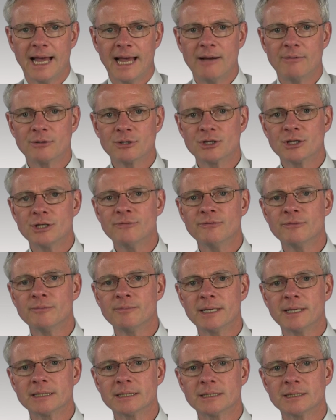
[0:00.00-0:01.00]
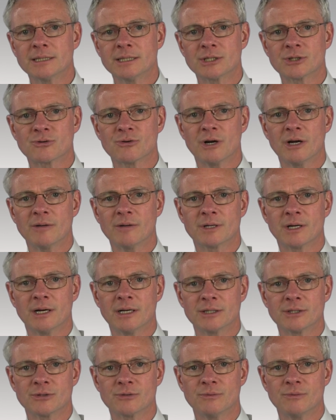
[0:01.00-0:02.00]
Our chief apostle described
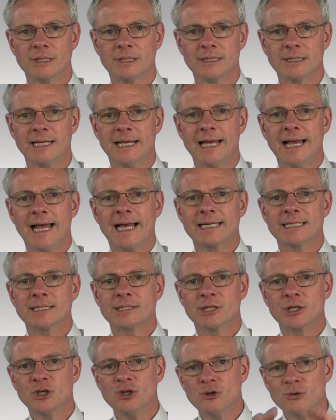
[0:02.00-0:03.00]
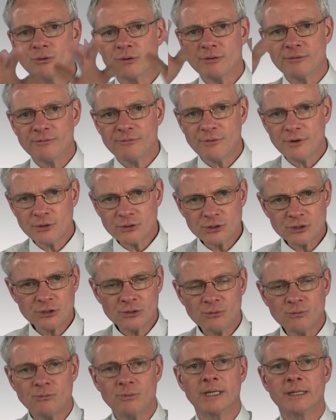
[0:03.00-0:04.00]
God's will as the
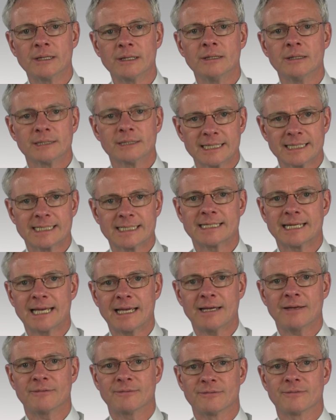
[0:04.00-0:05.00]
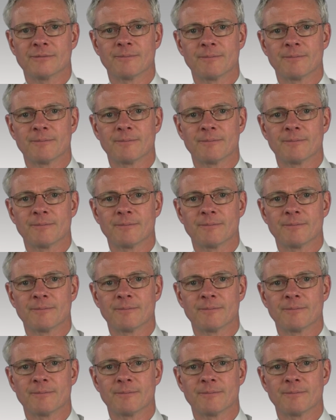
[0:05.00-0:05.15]
universal will to save.